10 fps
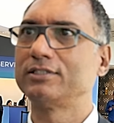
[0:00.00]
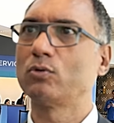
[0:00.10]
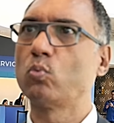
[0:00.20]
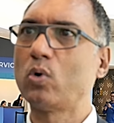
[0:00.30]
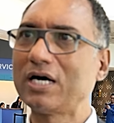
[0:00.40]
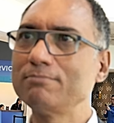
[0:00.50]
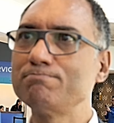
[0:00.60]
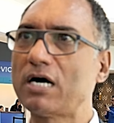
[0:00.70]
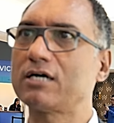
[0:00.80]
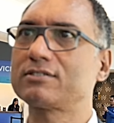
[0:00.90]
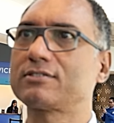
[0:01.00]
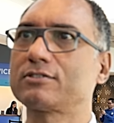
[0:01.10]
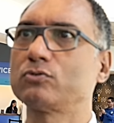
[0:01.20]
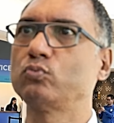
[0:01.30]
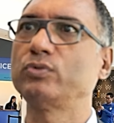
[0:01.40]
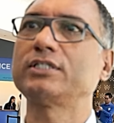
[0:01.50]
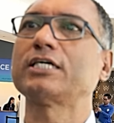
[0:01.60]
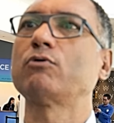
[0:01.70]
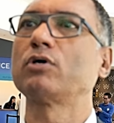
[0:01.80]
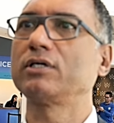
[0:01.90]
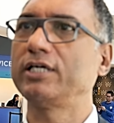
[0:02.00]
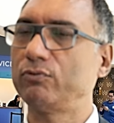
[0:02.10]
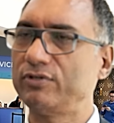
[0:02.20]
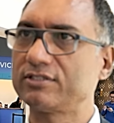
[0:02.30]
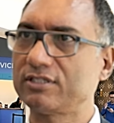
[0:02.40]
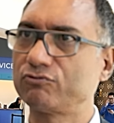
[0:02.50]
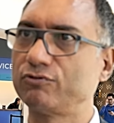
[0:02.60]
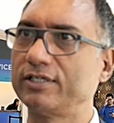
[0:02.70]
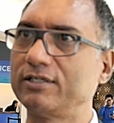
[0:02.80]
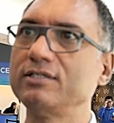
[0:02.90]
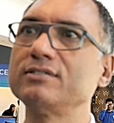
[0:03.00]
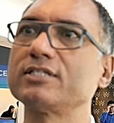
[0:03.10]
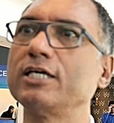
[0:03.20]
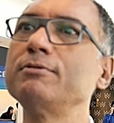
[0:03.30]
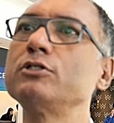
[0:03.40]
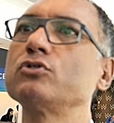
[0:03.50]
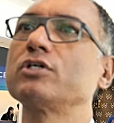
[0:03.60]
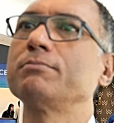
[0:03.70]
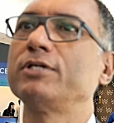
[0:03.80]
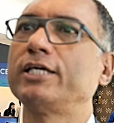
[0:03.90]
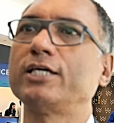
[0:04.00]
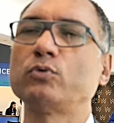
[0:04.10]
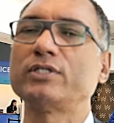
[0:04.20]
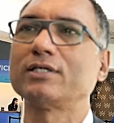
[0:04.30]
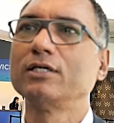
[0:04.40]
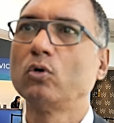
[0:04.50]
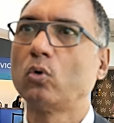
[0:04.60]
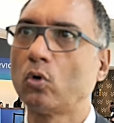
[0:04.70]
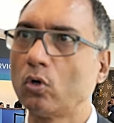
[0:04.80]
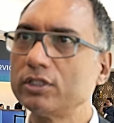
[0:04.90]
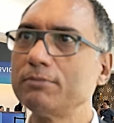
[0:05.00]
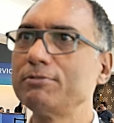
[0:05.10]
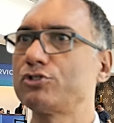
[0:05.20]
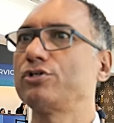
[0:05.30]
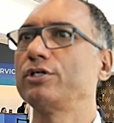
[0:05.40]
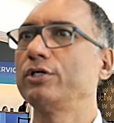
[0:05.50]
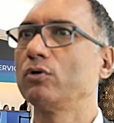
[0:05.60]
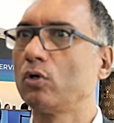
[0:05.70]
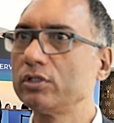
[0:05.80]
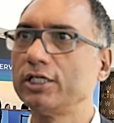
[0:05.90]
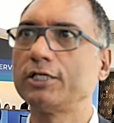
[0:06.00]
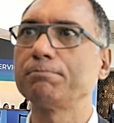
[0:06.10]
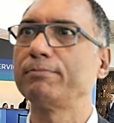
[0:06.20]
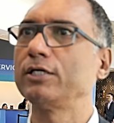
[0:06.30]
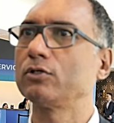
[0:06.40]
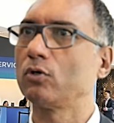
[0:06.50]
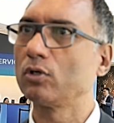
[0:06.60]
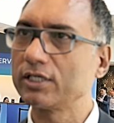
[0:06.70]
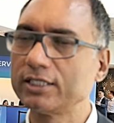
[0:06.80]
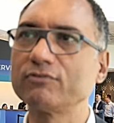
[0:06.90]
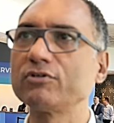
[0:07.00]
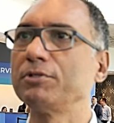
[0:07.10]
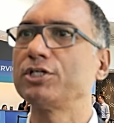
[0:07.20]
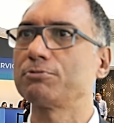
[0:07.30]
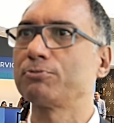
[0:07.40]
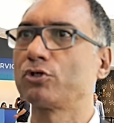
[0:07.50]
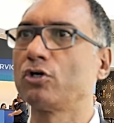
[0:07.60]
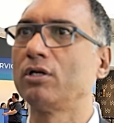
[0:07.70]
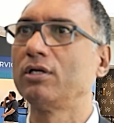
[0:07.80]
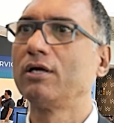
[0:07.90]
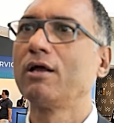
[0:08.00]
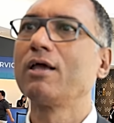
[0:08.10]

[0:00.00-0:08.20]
The one box with our gateway software is able to communicate with all the machinery, all the equipment, all kind of communication protocol,